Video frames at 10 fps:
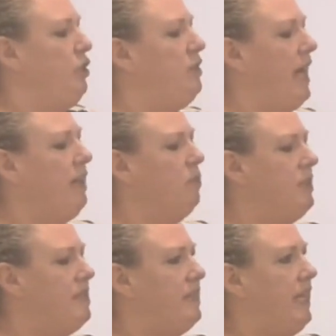You take the
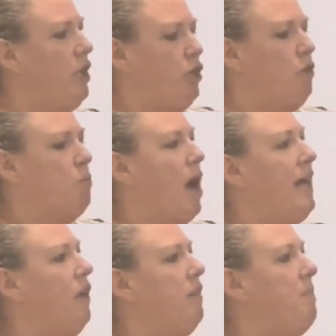receipt, you
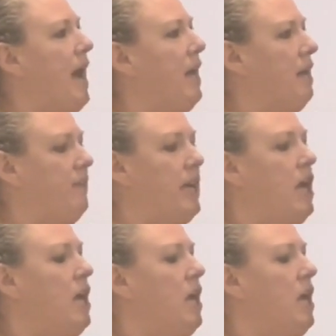write on the back of it.